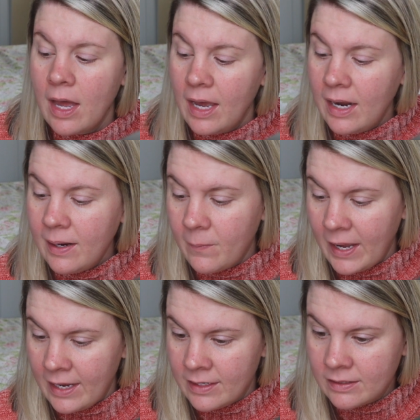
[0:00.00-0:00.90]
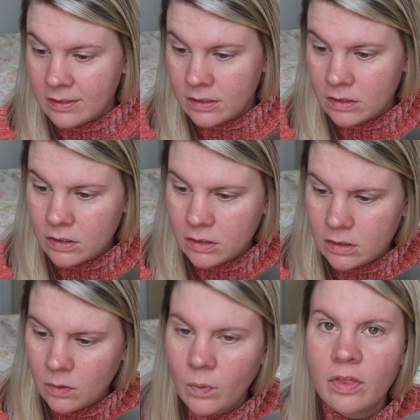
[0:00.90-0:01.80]
Anyways,
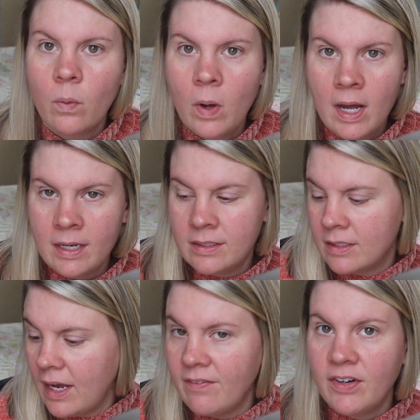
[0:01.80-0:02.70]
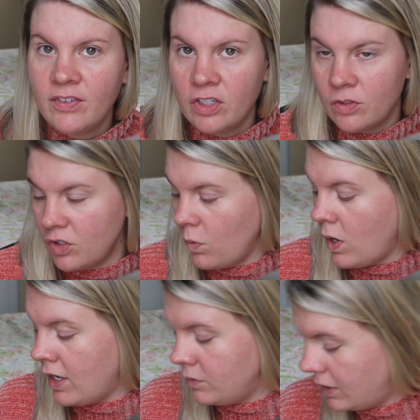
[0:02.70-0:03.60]
with a wand. I've never used a
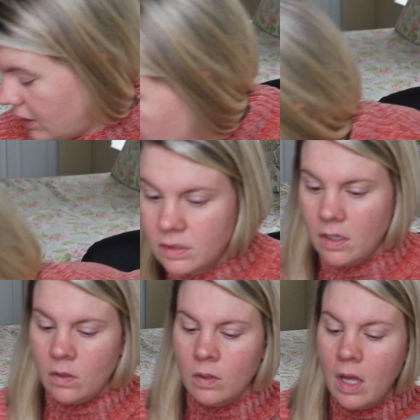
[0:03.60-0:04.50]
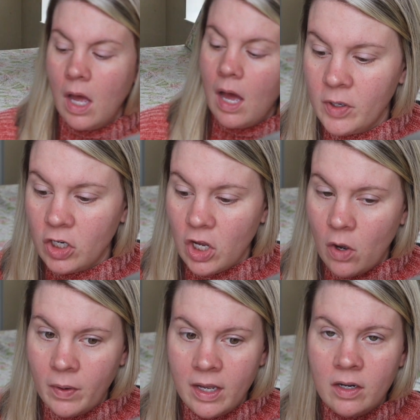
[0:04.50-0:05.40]
wand with it. So I'm gonna
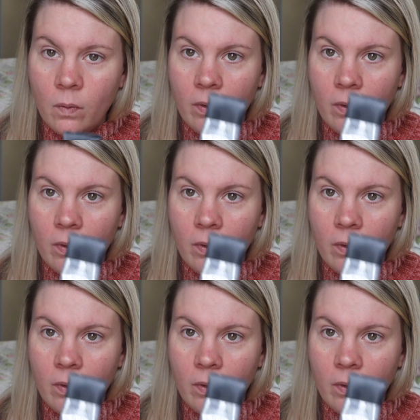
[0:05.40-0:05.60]
go in